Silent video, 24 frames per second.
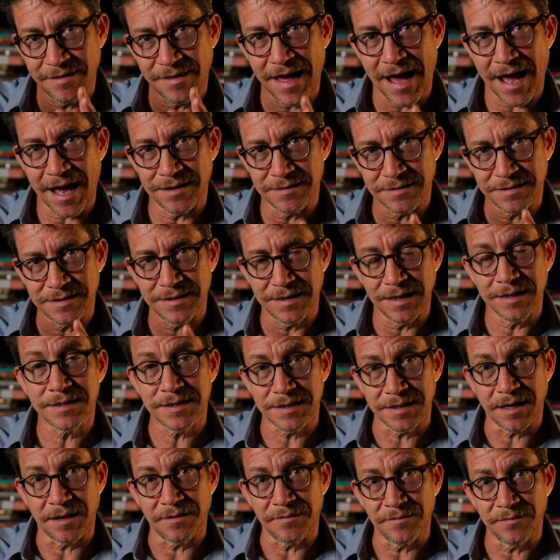that
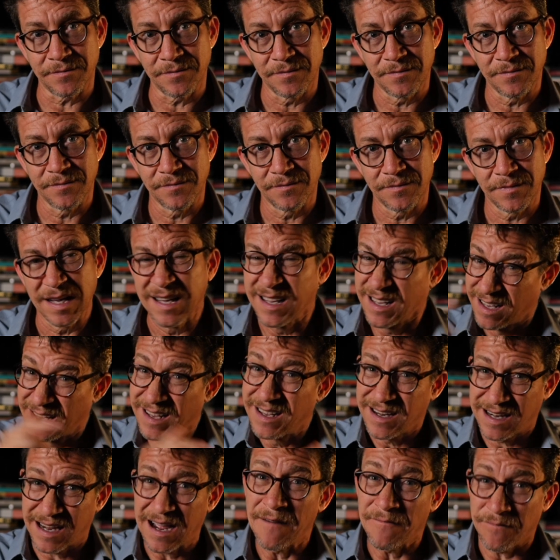system
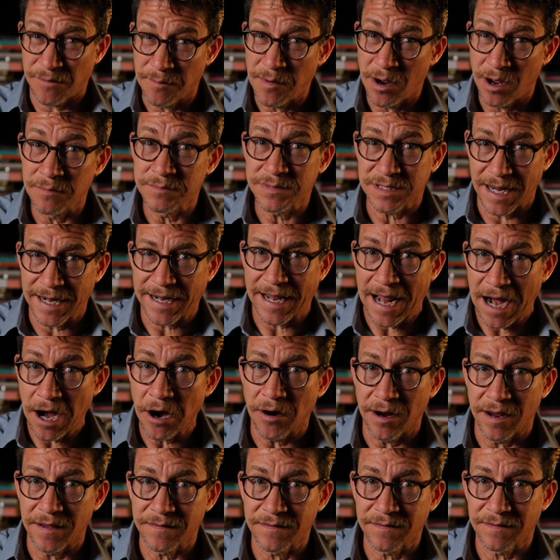come from homes like
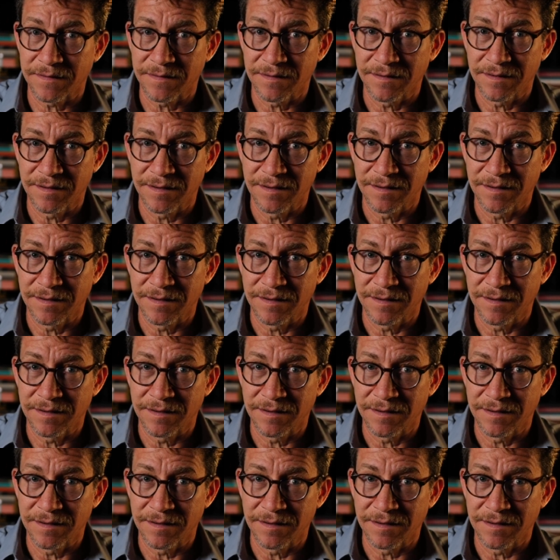Harris.